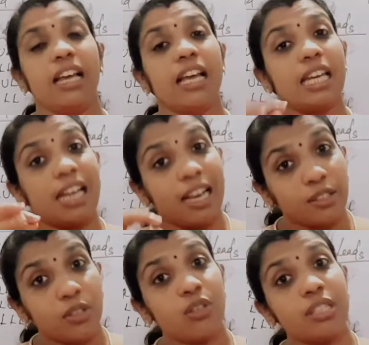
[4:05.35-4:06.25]

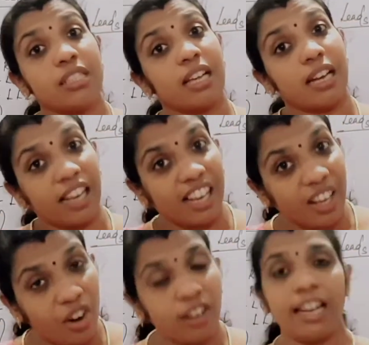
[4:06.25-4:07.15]
Electrodes
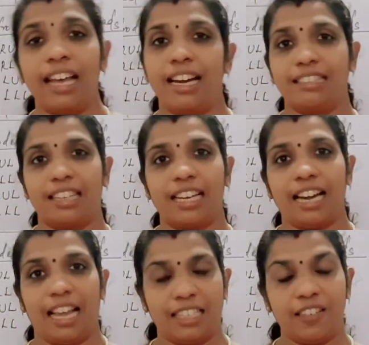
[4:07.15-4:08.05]
record the electrical
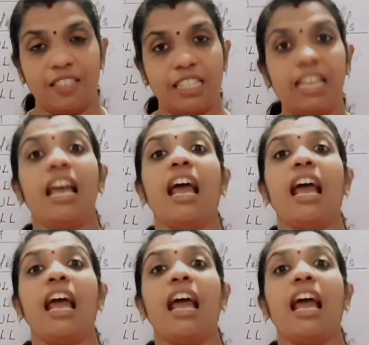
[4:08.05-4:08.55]
activity,